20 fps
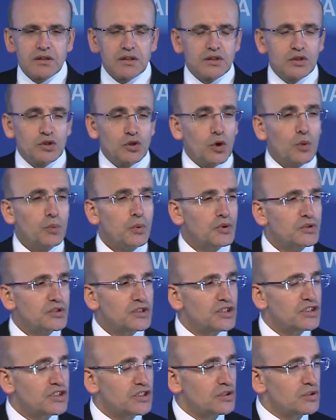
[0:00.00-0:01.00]
The
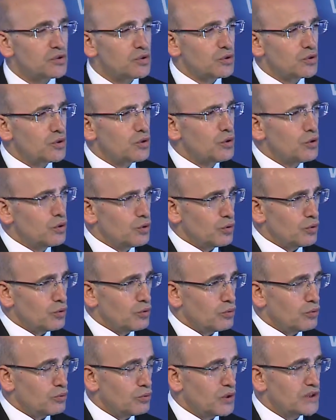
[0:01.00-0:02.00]
opposition to coup
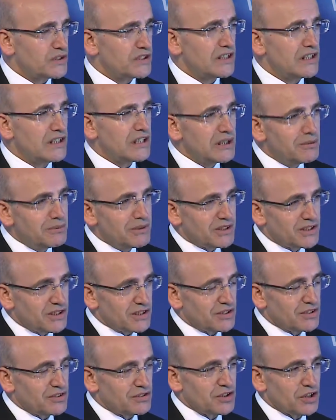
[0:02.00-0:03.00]
wasn't
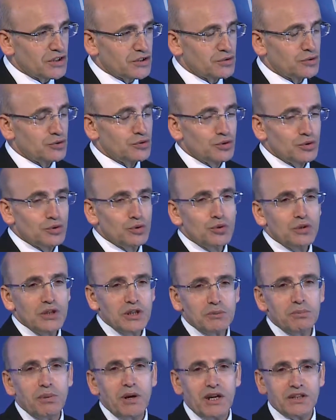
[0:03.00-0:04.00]
limited just to the
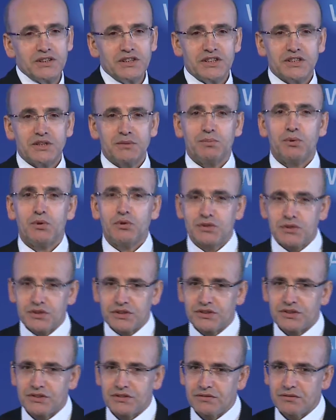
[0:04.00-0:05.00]
ruling party
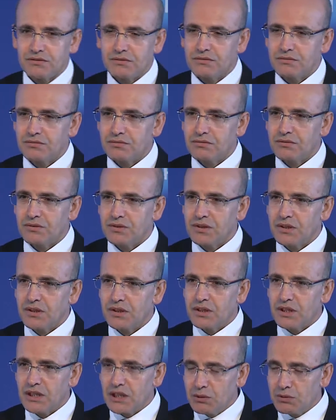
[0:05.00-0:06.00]
supporters.
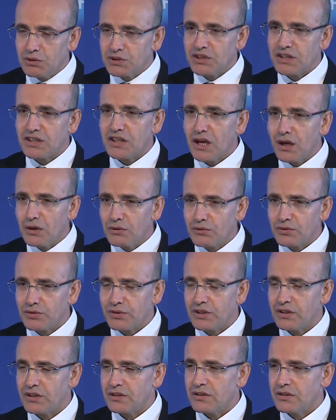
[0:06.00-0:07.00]
It was a
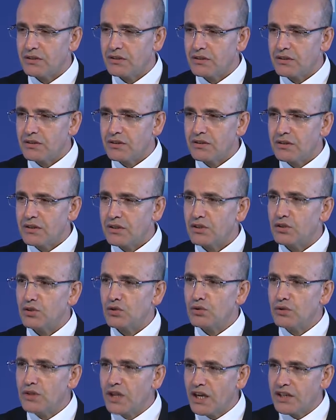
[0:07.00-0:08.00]
country
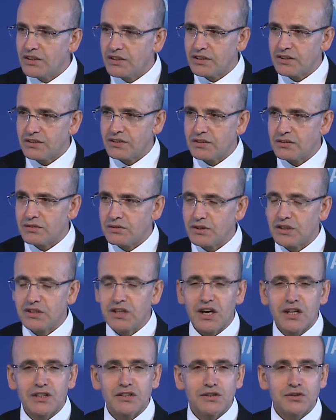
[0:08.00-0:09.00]
united,
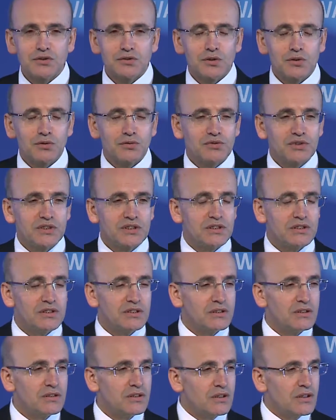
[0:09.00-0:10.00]
regardless of
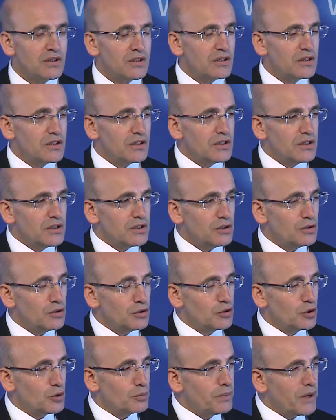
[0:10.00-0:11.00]

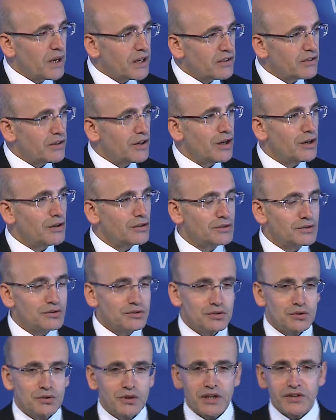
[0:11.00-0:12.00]
your background,
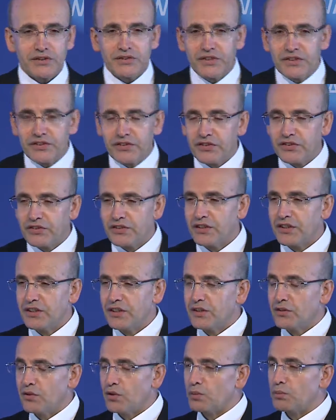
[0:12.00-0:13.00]
your
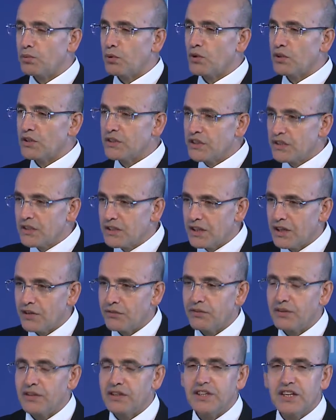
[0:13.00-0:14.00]
ethnicity, your political
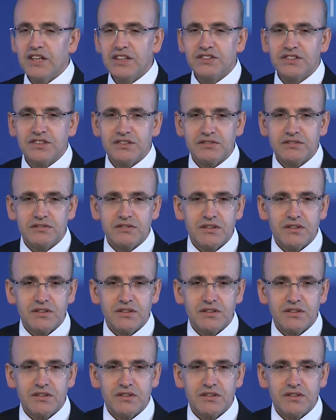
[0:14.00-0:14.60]
affiliation.